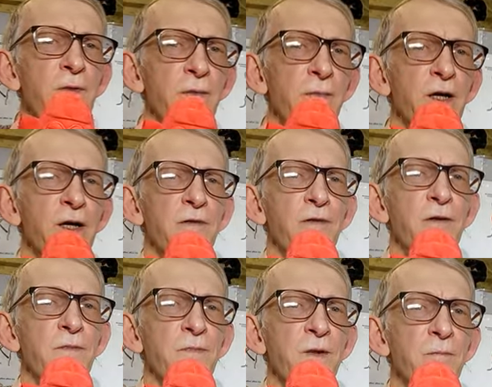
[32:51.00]
may have a
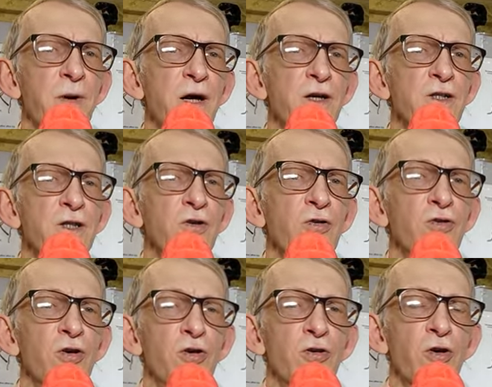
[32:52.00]

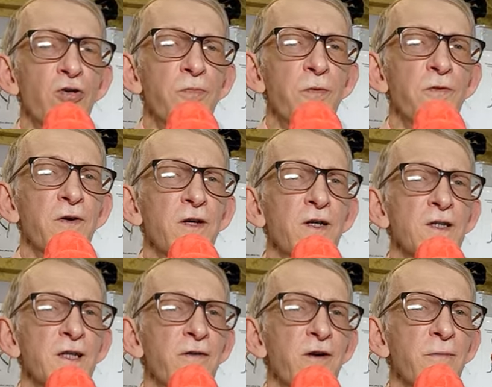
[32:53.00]
parasitoid or a group of
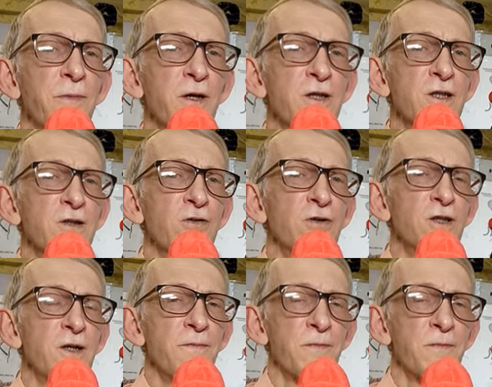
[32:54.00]
several parasitoids